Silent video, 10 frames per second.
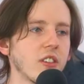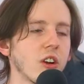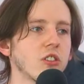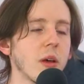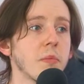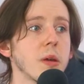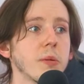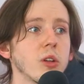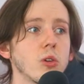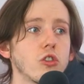there are some
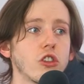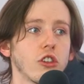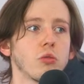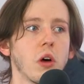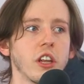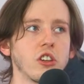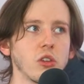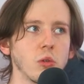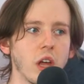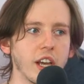people who just want to
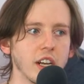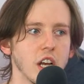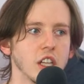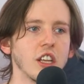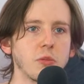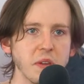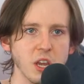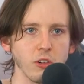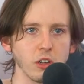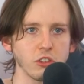do like let's be
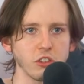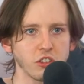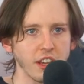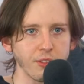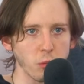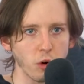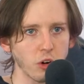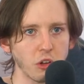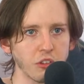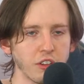heroes and save the
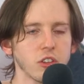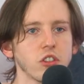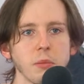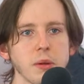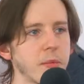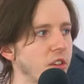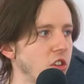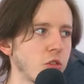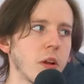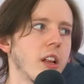world and there's some people that
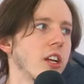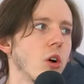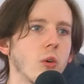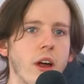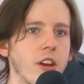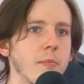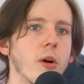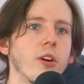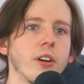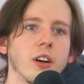just want to like go around and
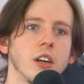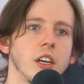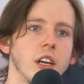murder